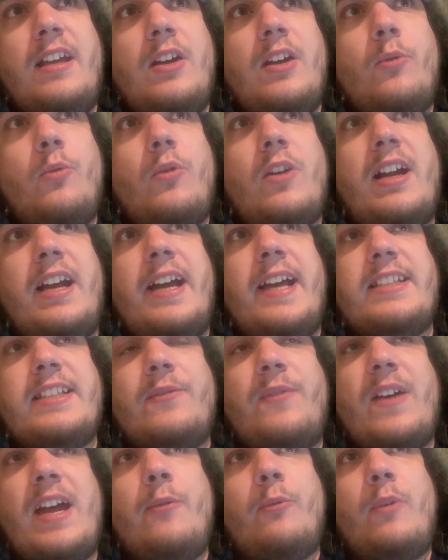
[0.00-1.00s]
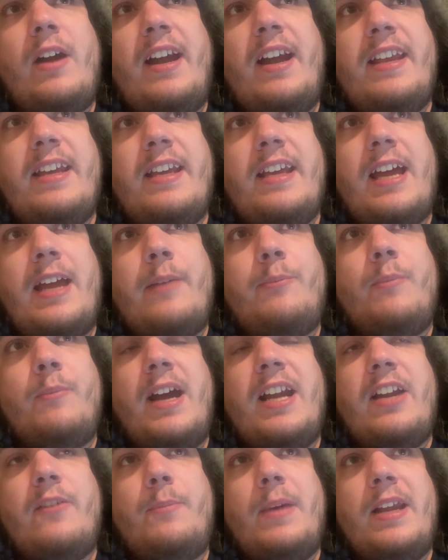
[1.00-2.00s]
Whereas if I read it, I
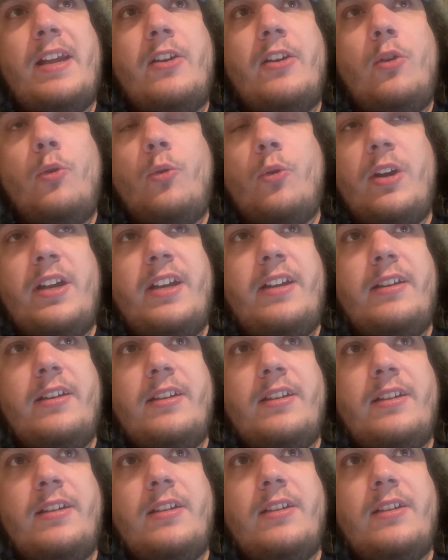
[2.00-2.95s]
might have been annoyed.